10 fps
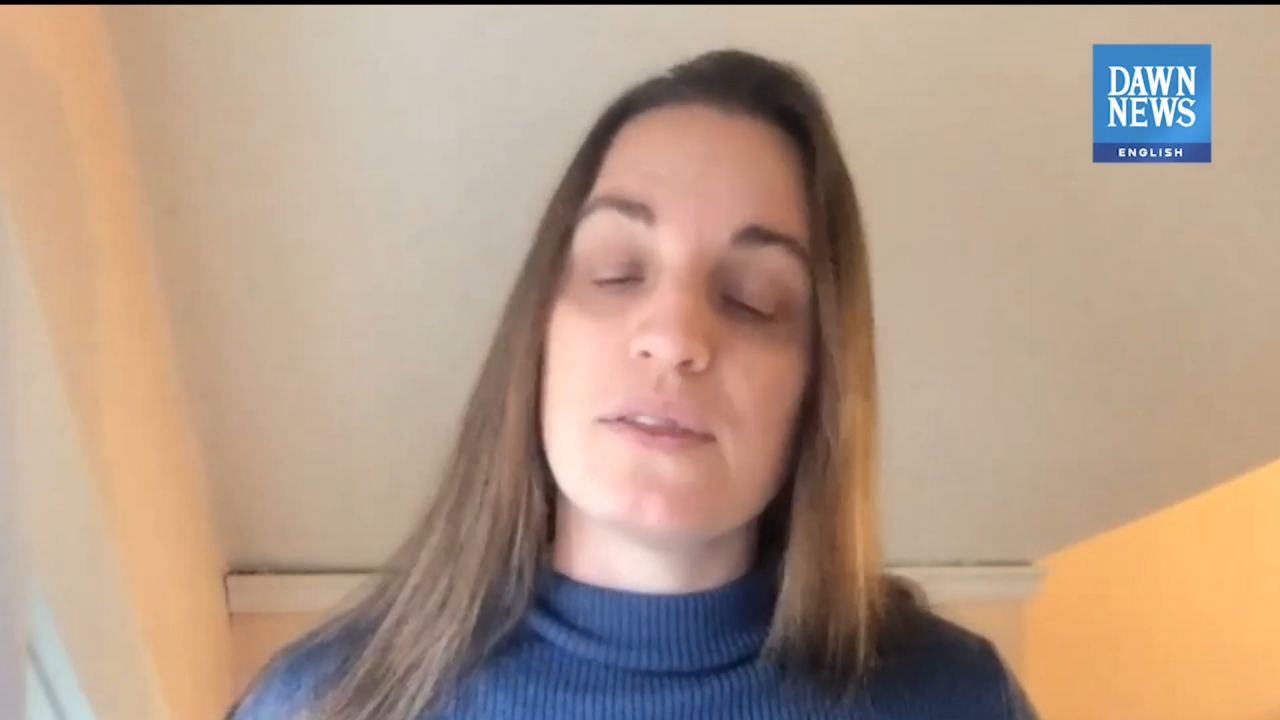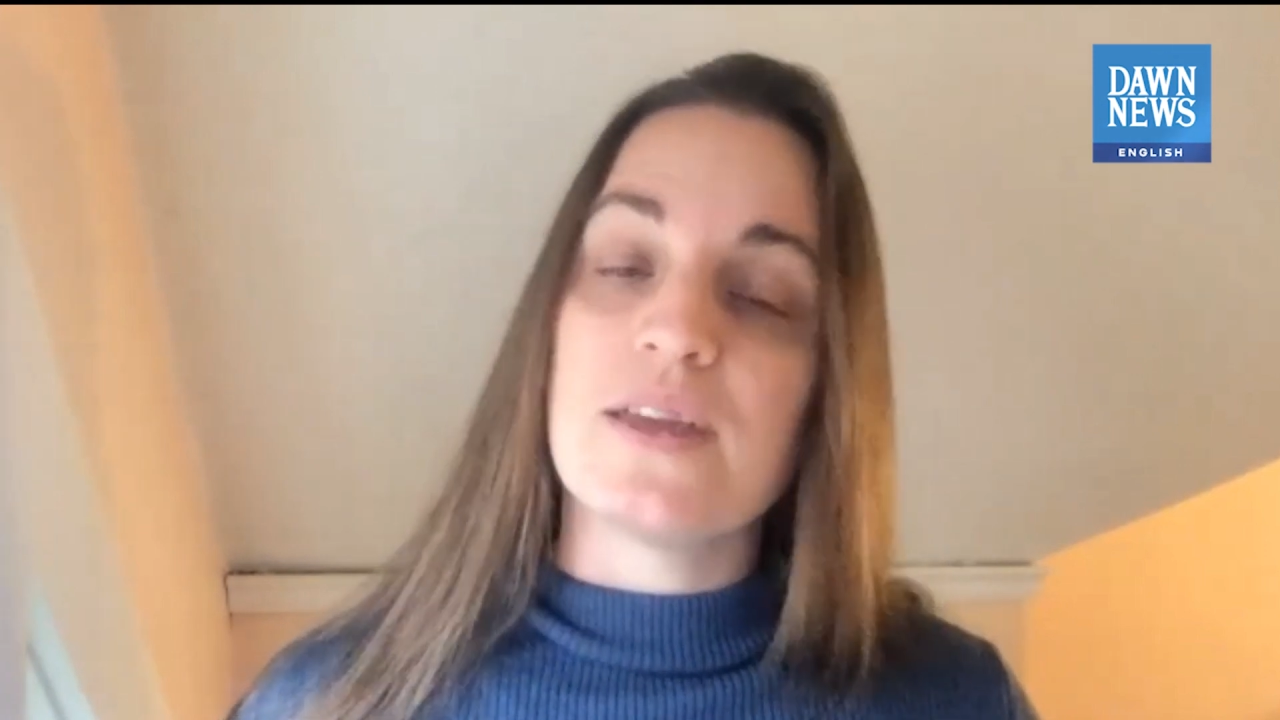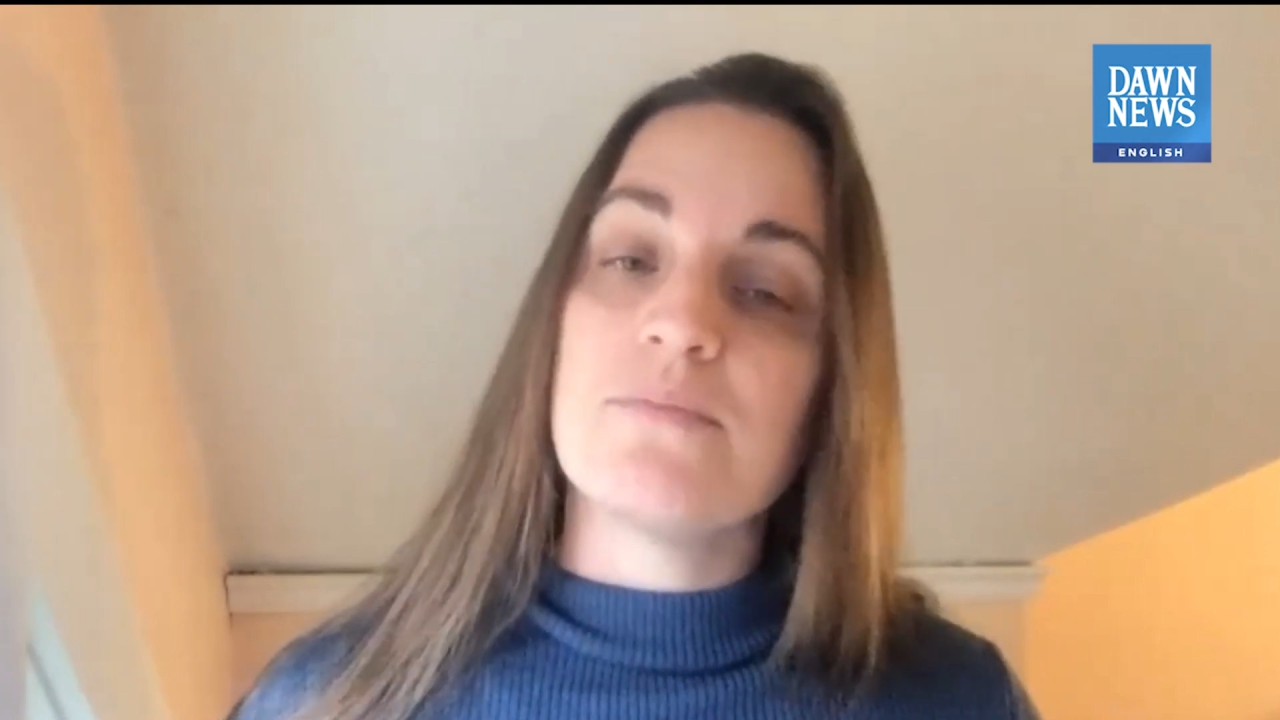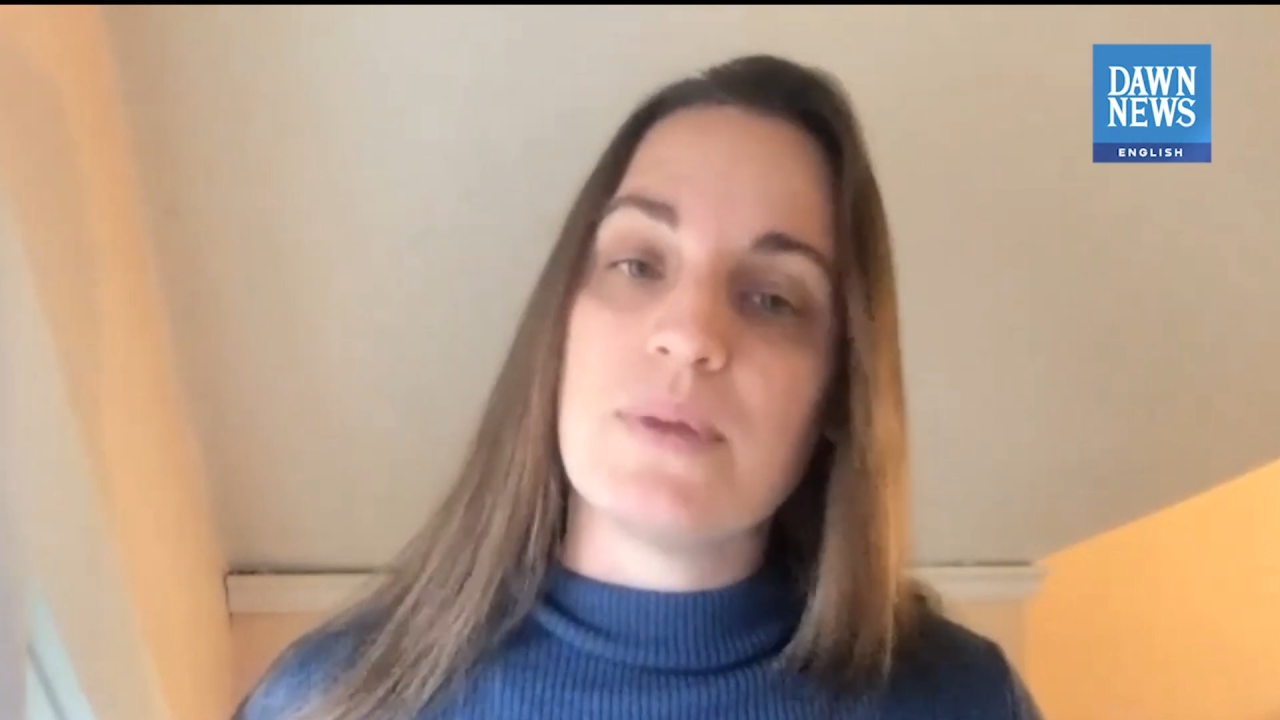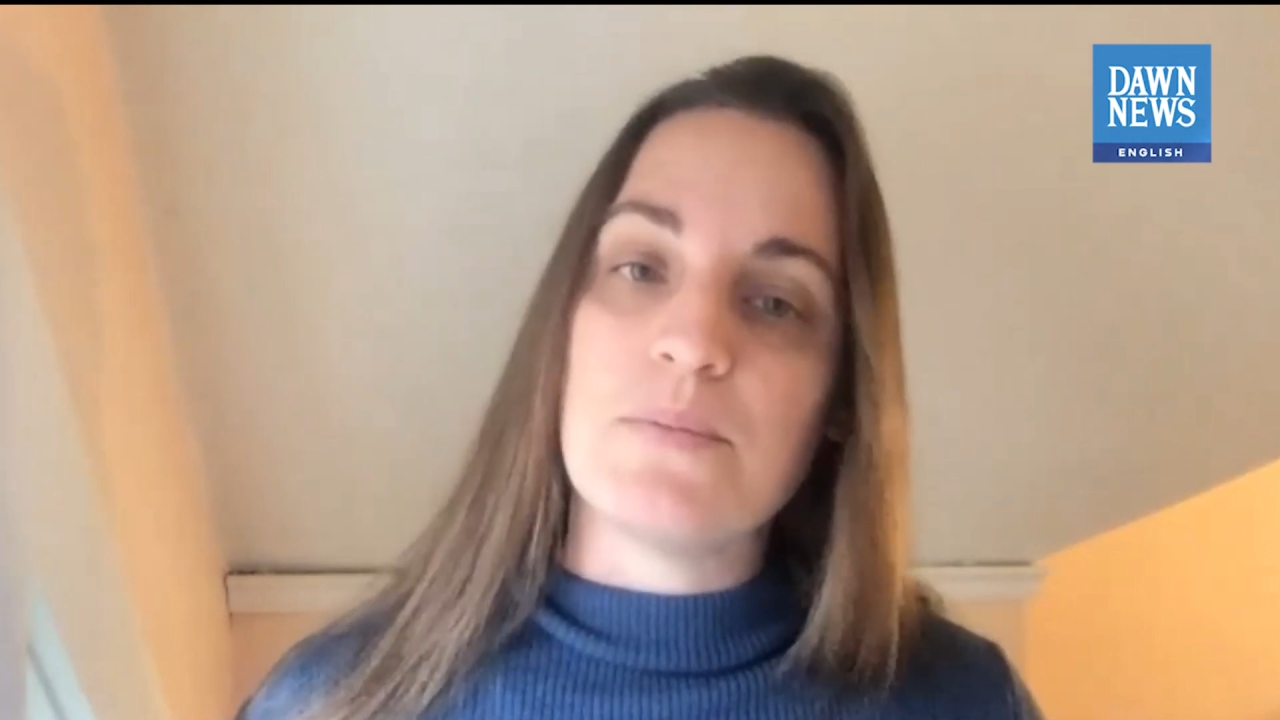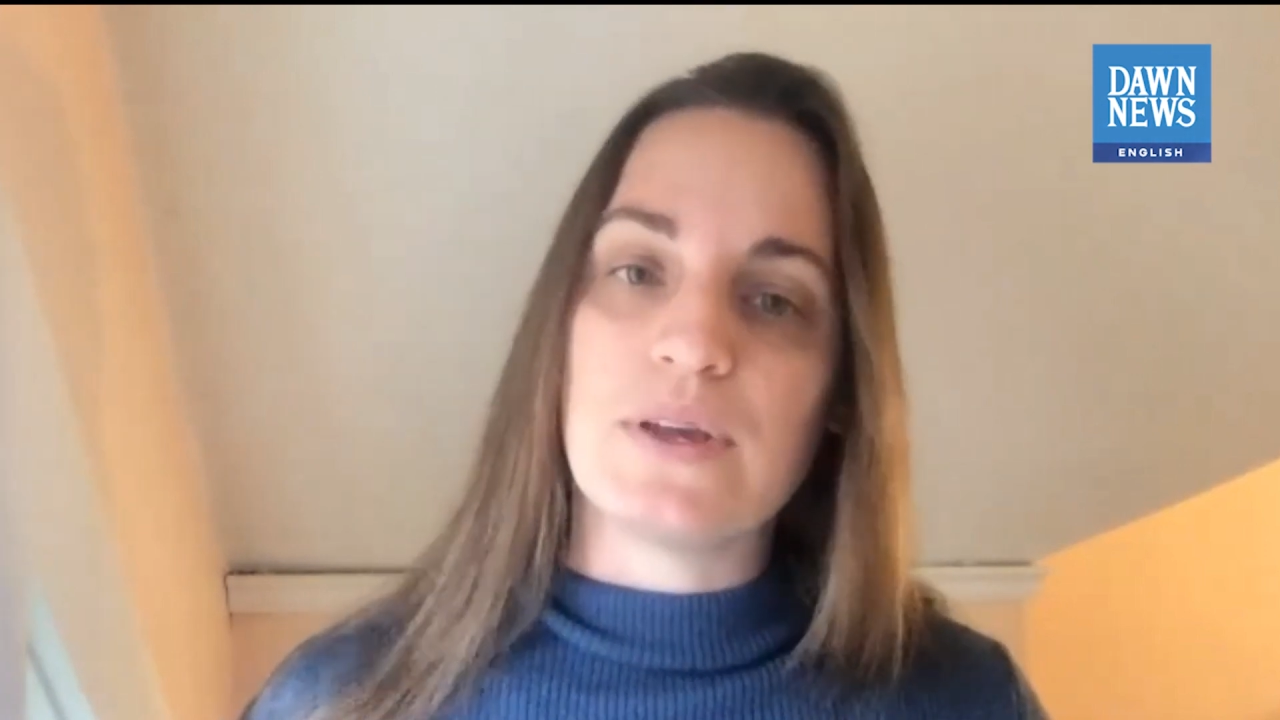thing people